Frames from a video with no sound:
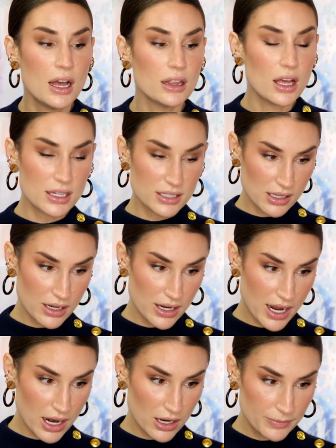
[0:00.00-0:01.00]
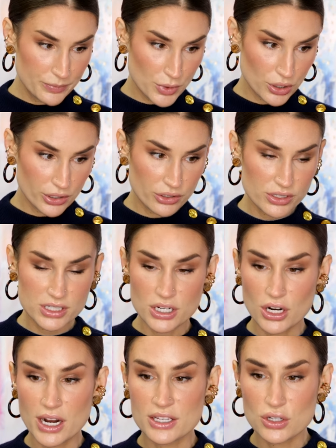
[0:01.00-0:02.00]
I lost a lot of hair earlier this
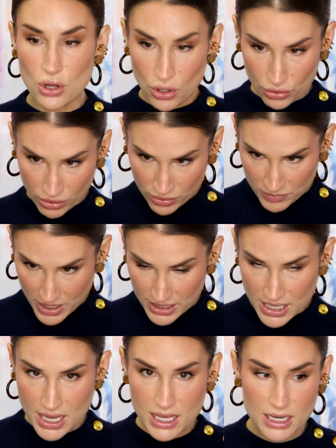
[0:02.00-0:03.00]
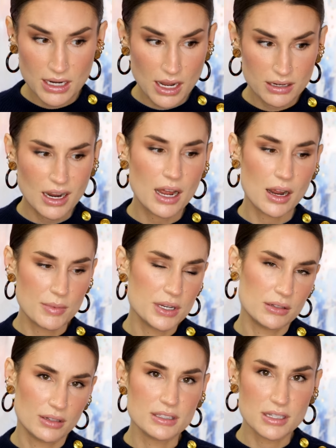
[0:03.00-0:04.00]
year and it's all grown back in. Not, I
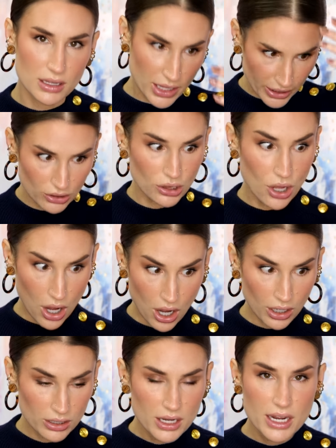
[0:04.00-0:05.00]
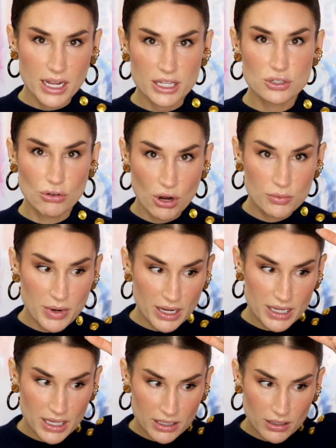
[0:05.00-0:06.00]
mean, it's not like long. It's grown
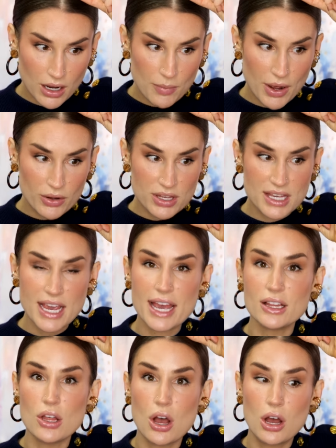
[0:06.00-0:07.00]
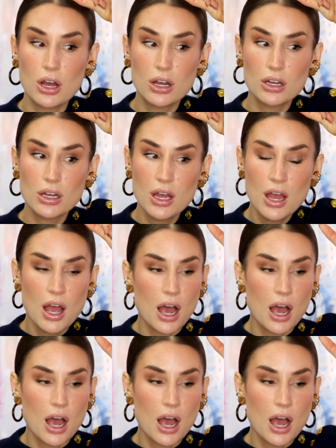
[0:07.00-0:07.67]
back in about yay long.